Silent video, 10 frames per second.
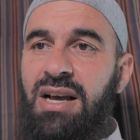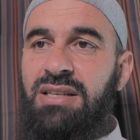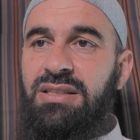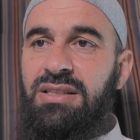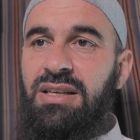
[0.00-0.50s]

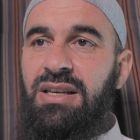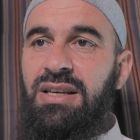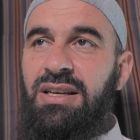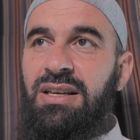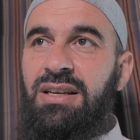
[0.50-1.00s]
us
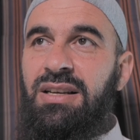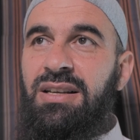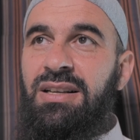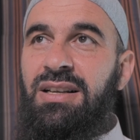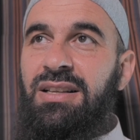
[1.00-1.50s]

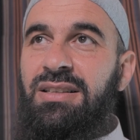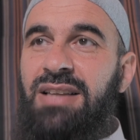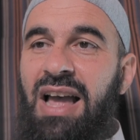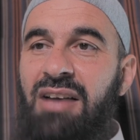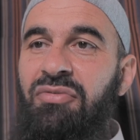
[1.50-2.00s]

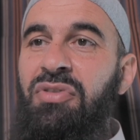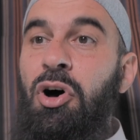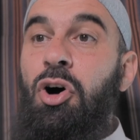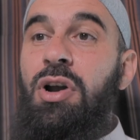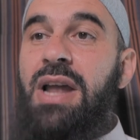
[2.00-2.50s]
to have the
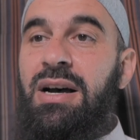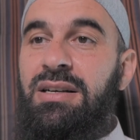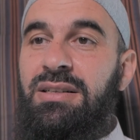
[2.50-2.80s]
honor